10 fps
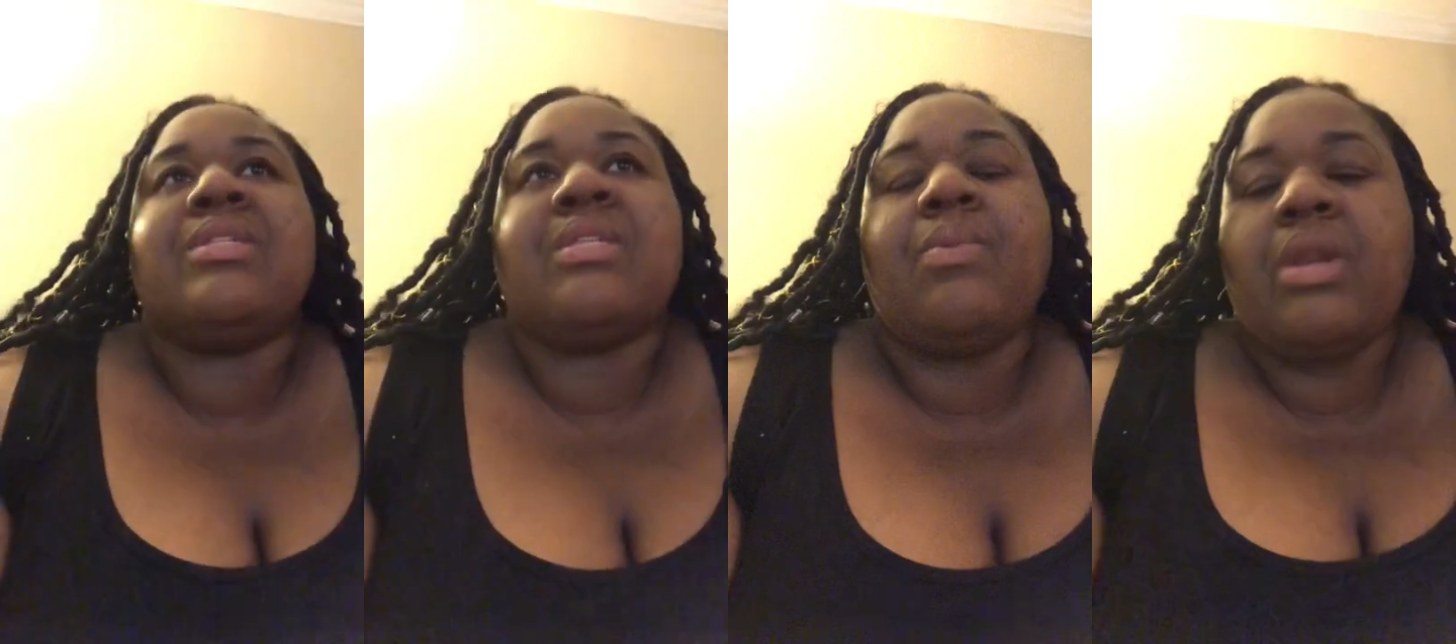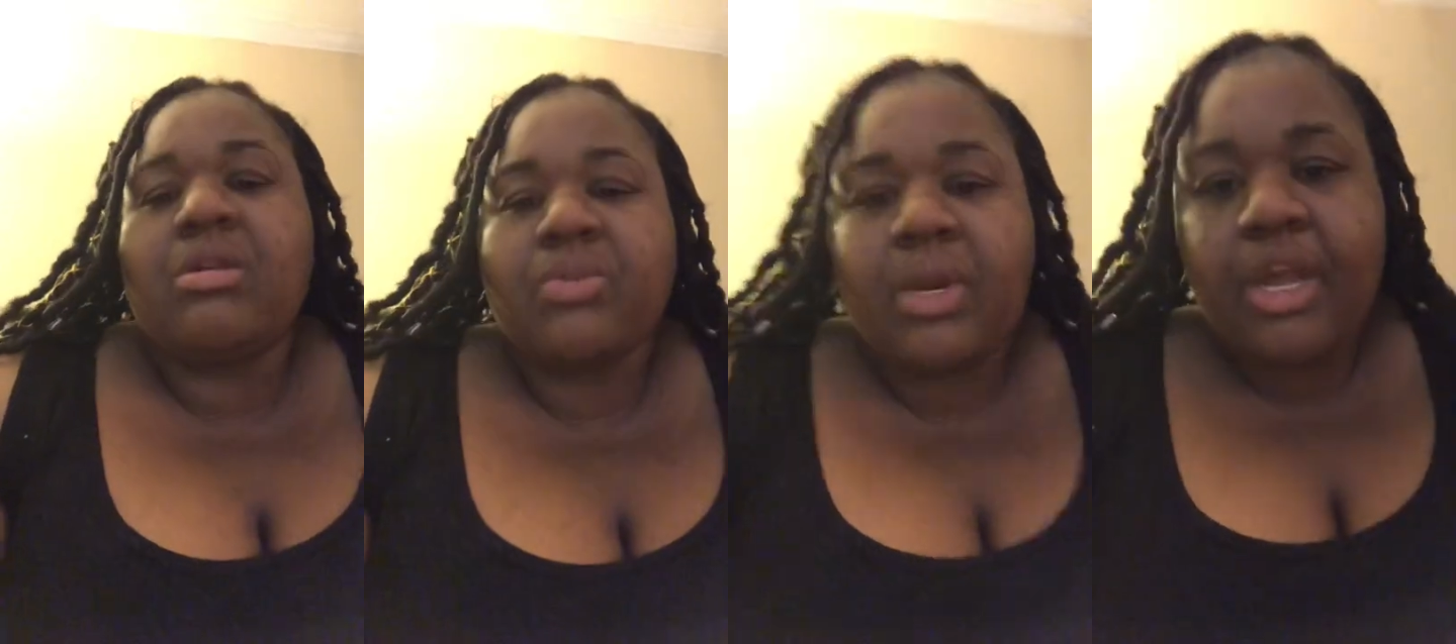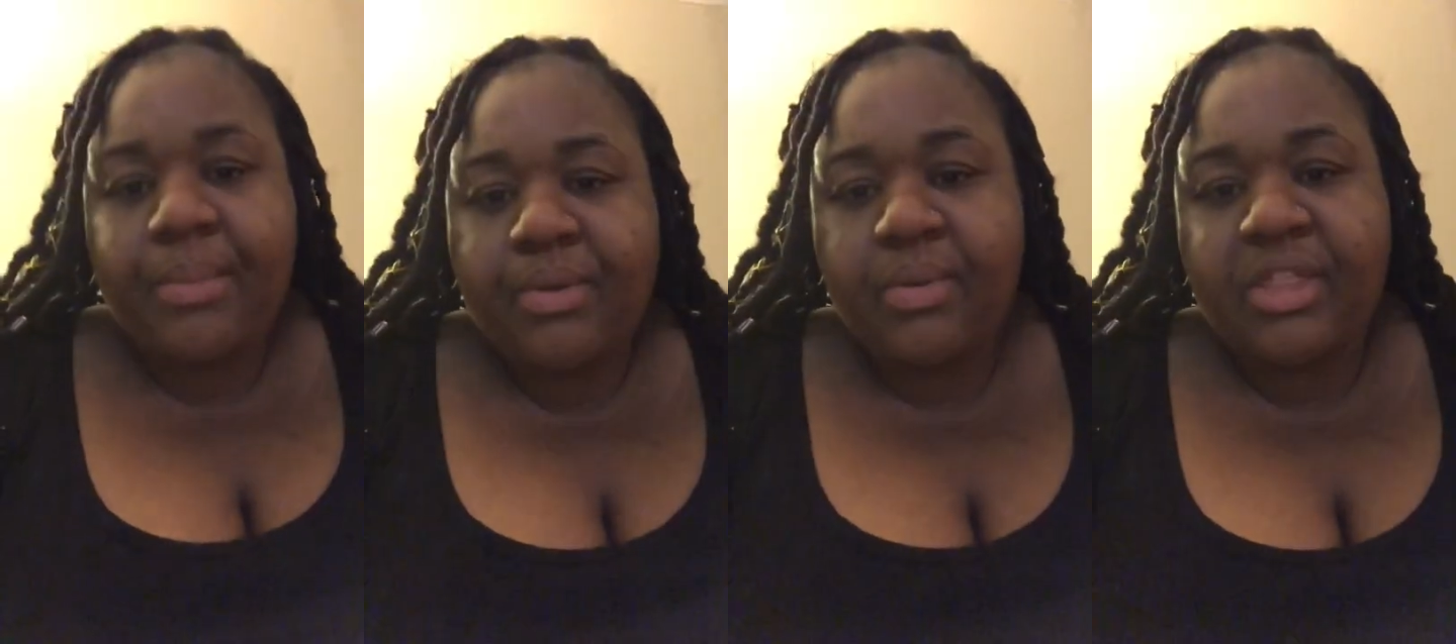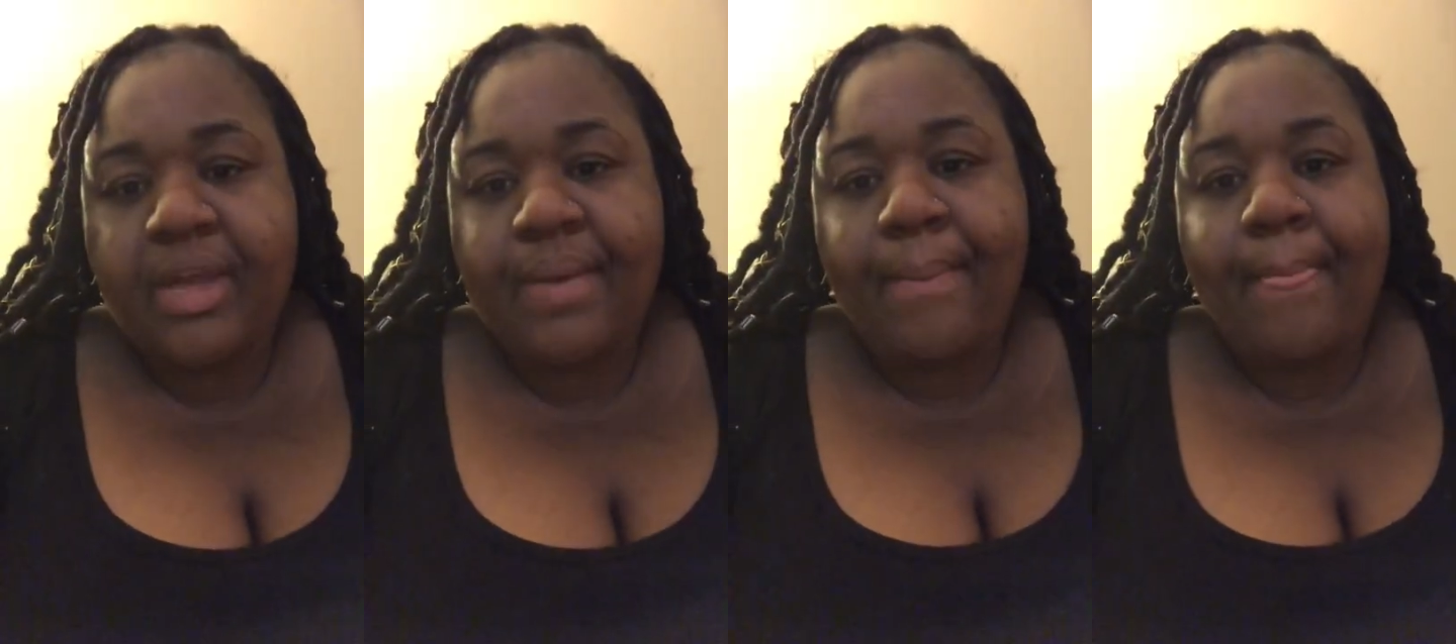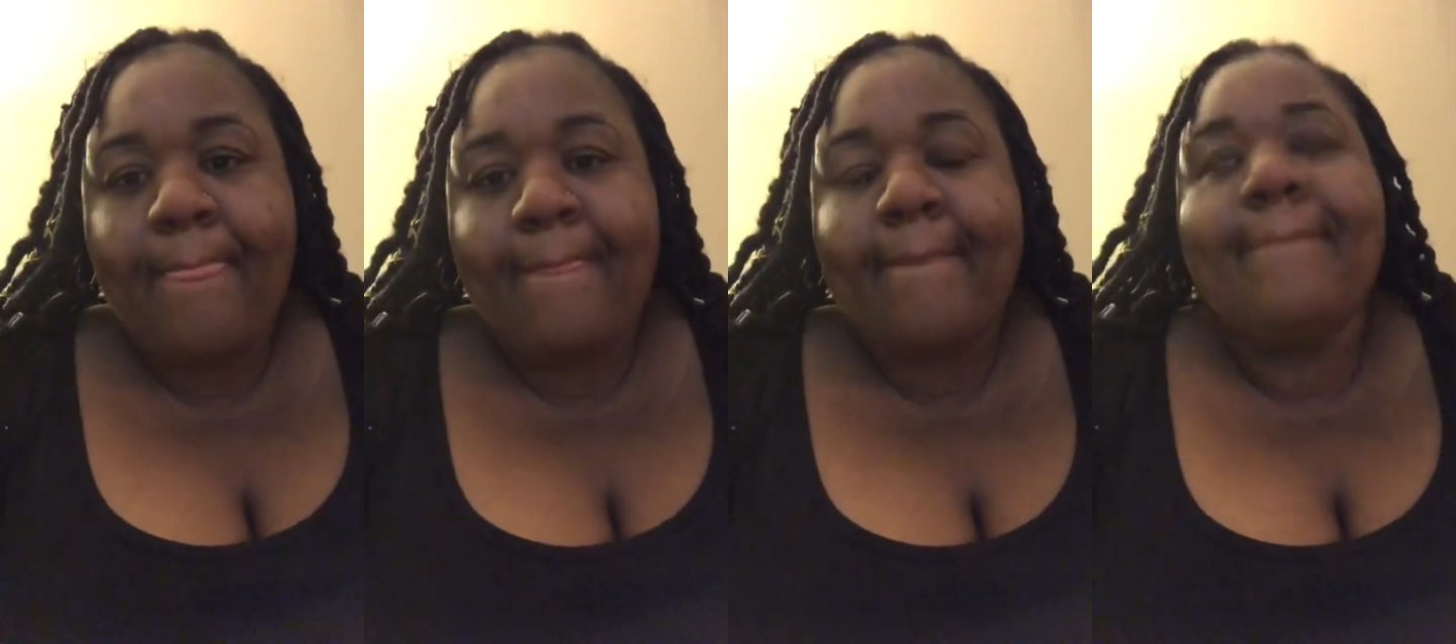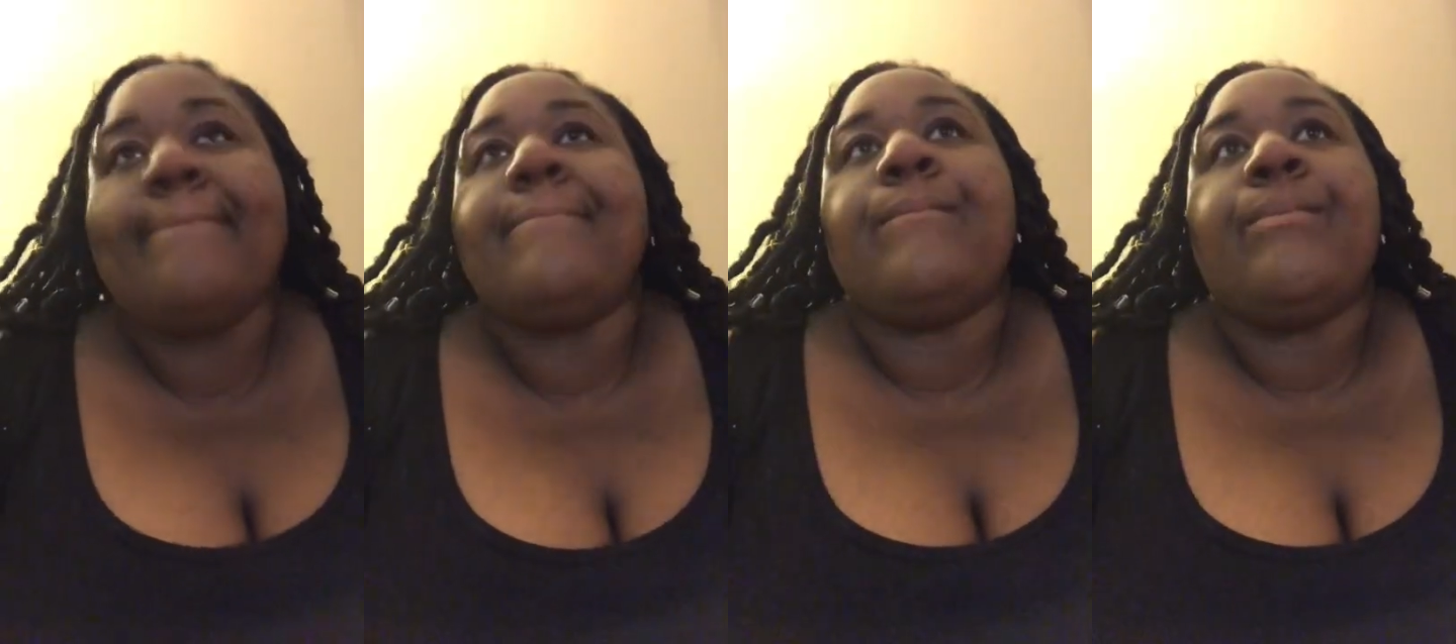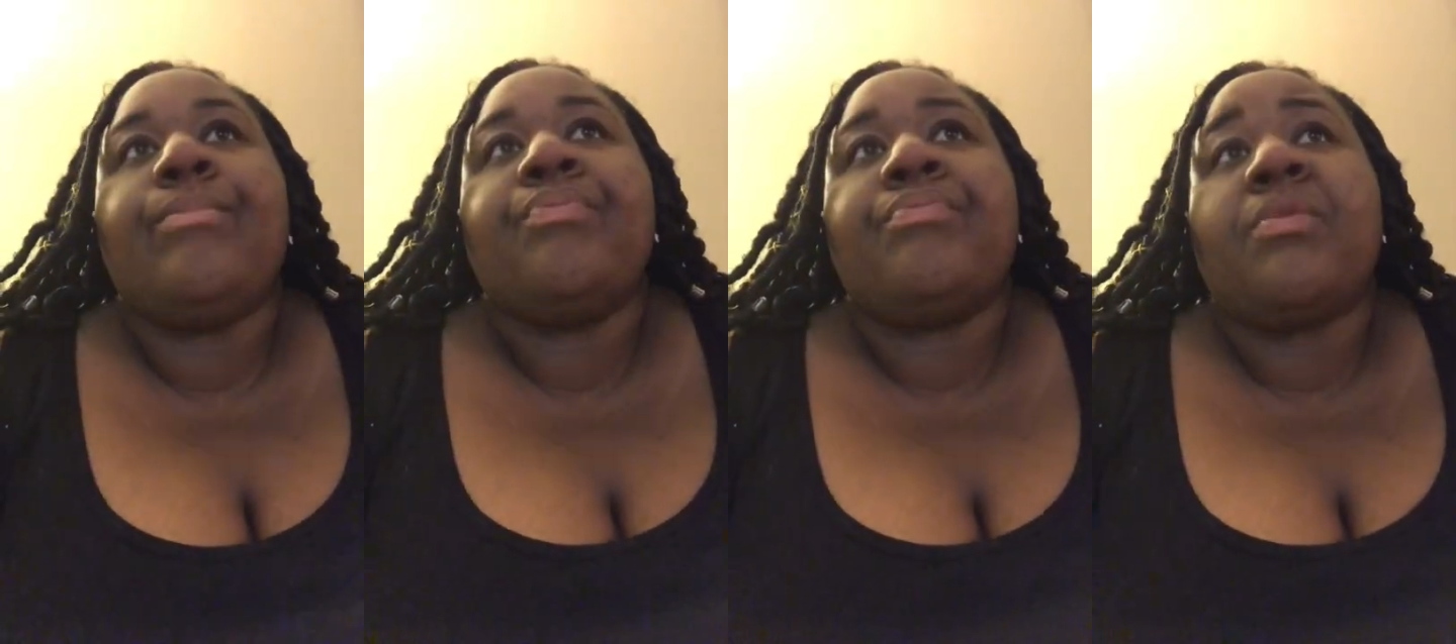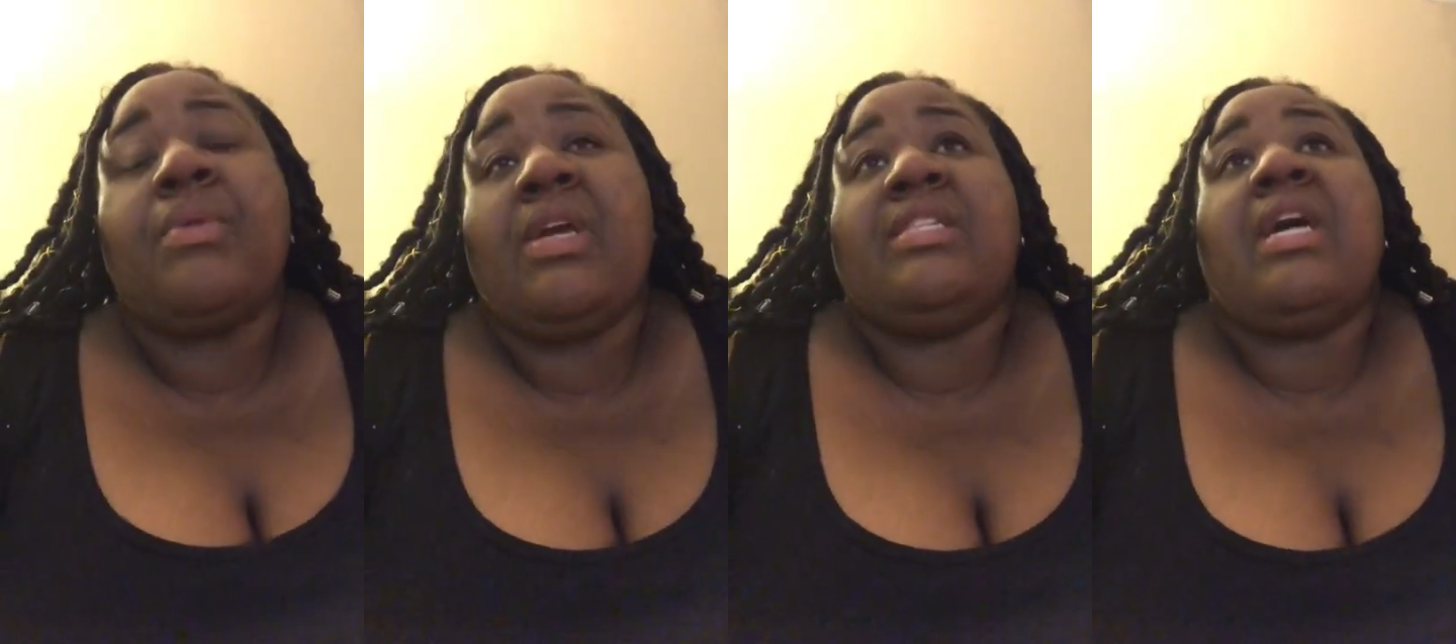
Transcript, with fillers: is someone else going to help you with that? because